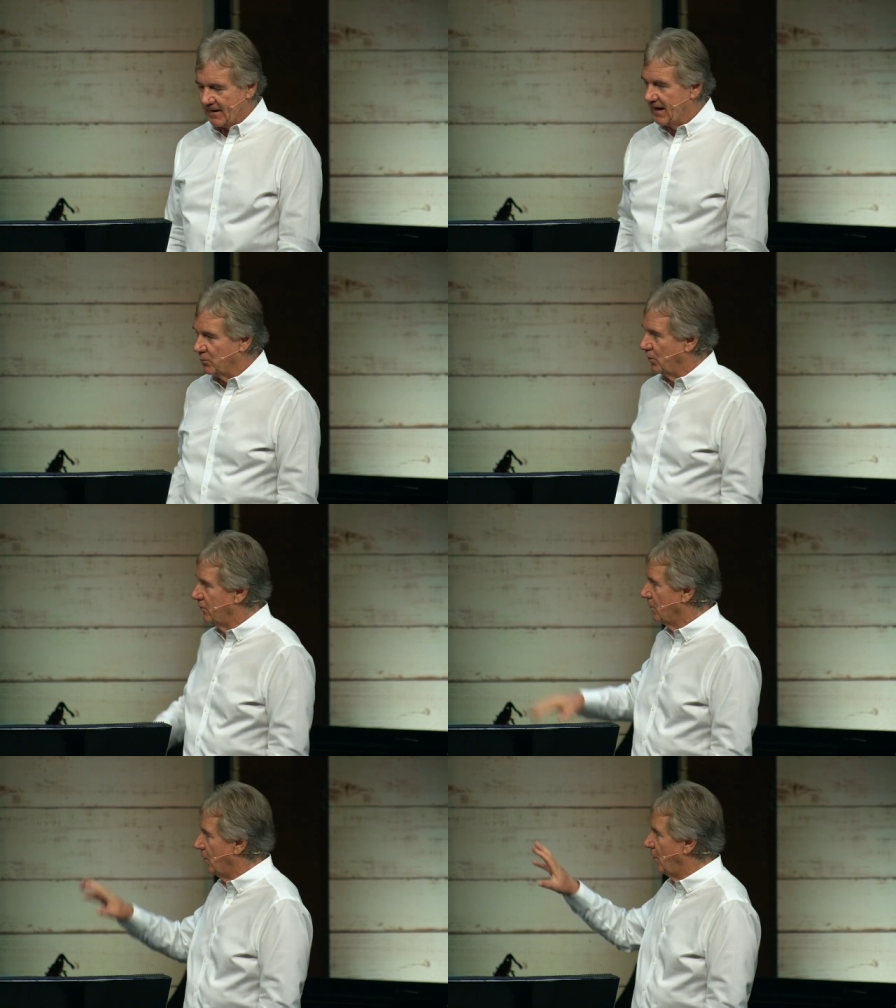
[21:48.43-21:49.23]
And
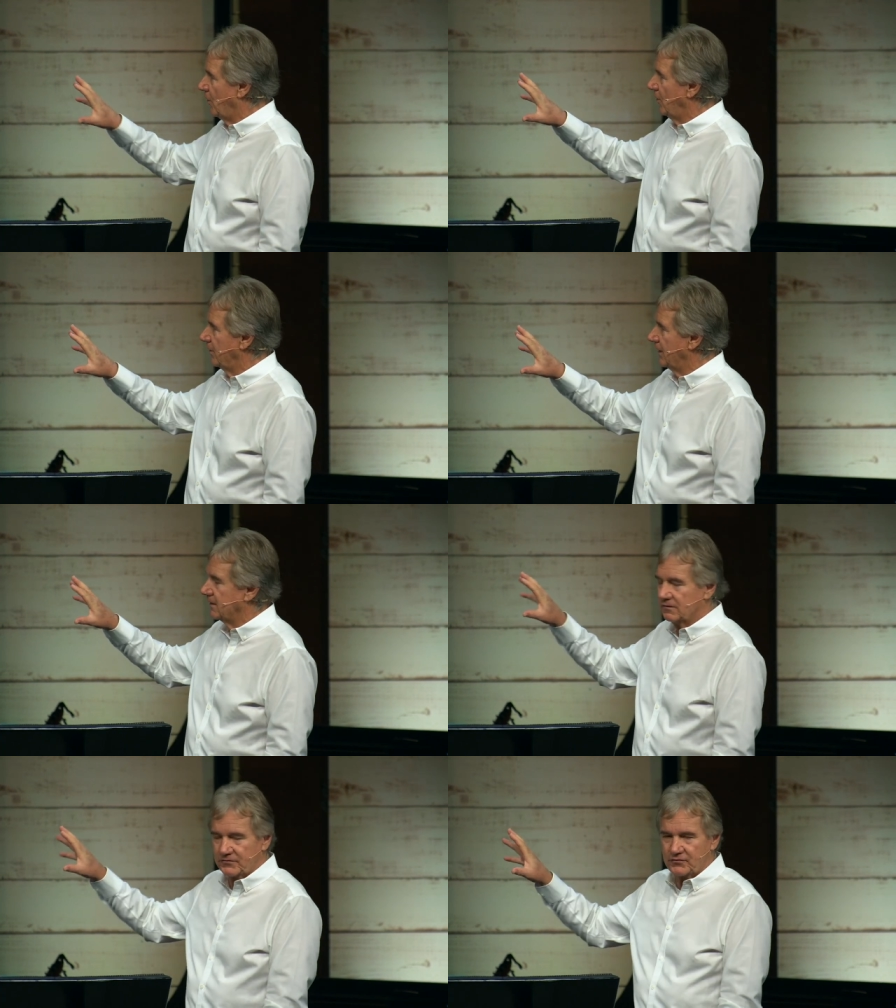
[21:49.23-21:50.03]
we were all
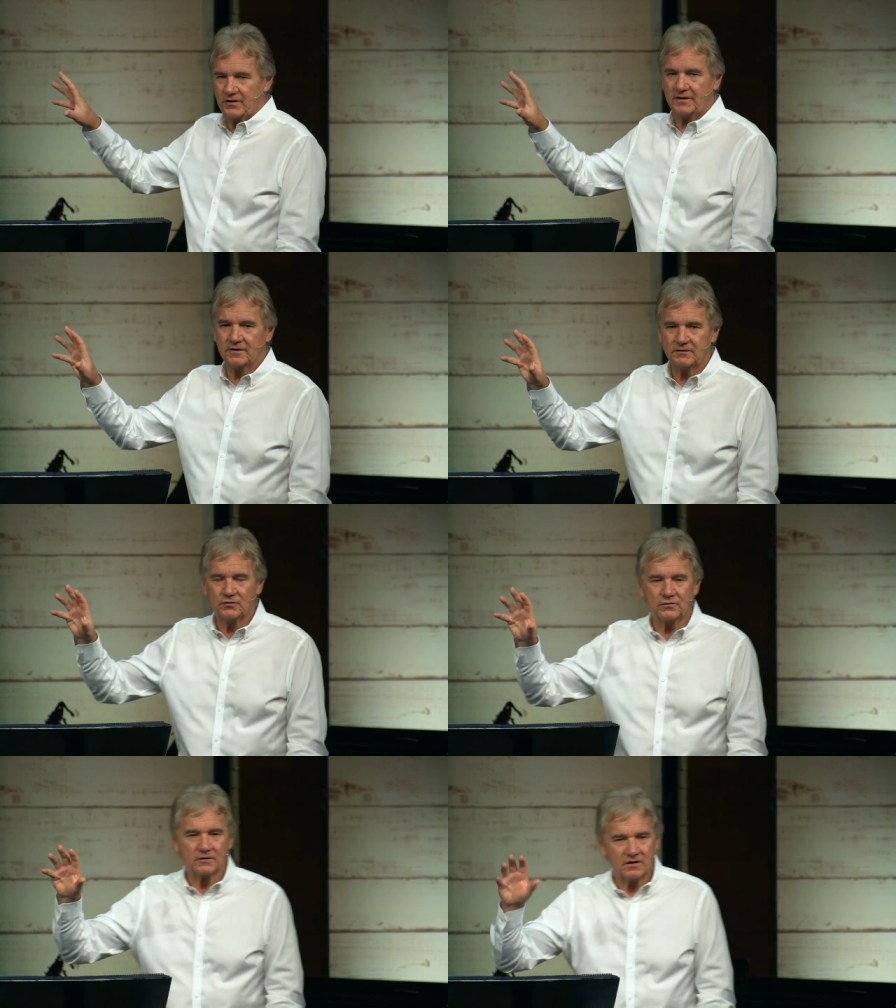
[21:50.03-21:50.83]
in Australia
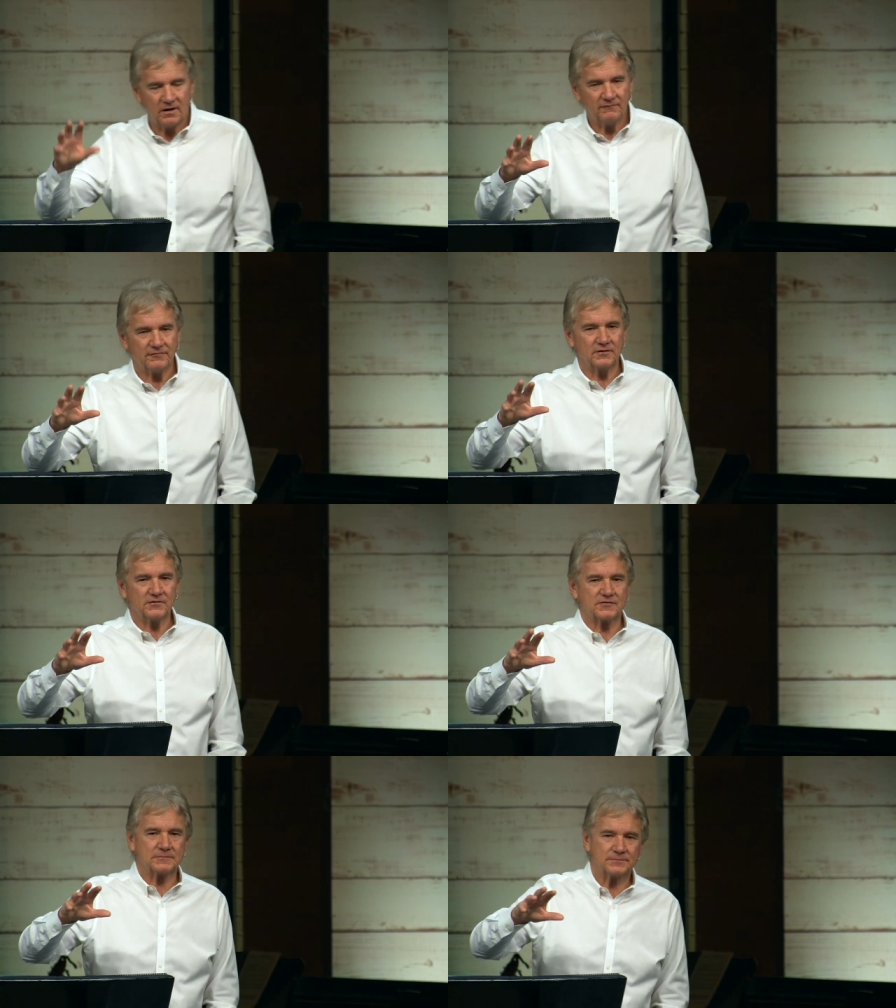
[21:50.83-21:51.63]
doing a
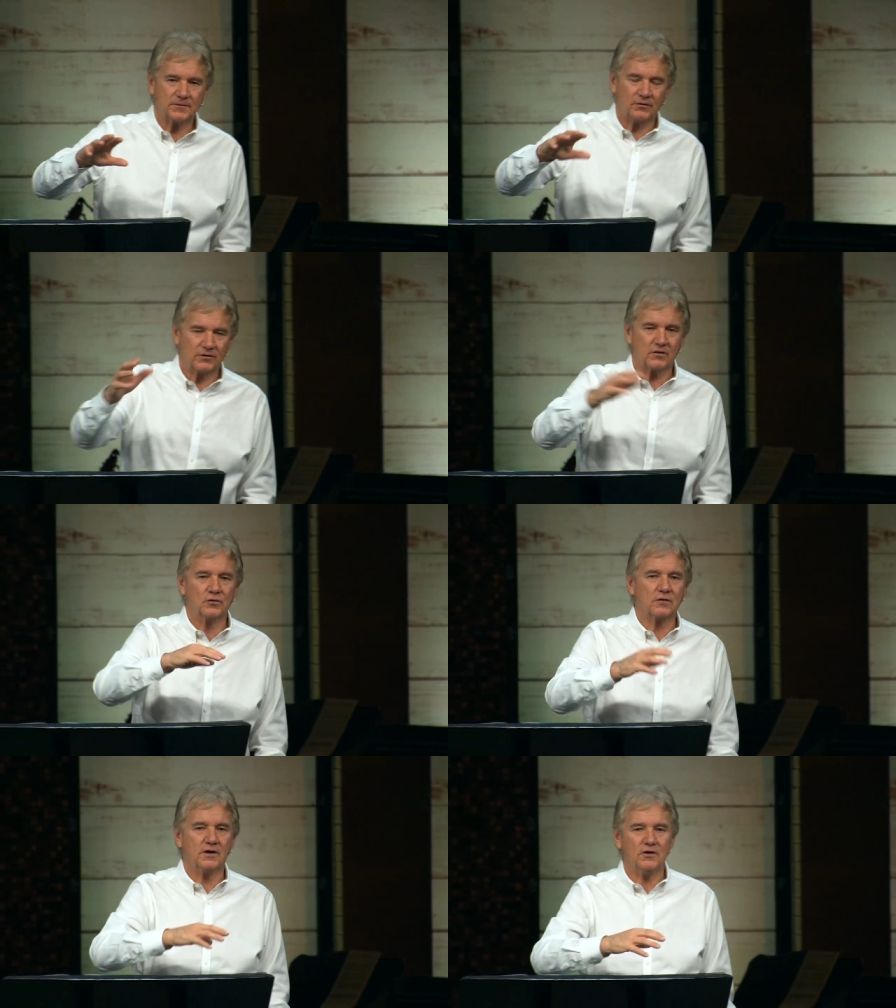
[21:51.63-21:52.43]
conference on the
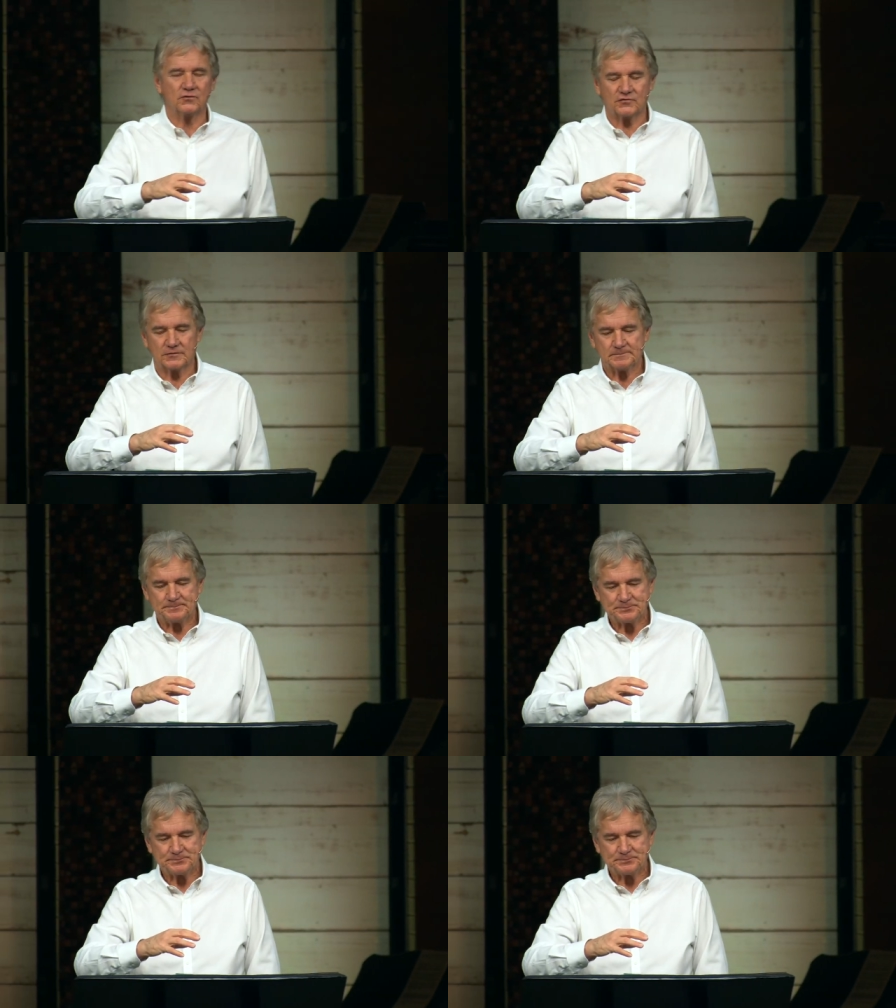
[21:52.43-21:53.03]
Gold Coast.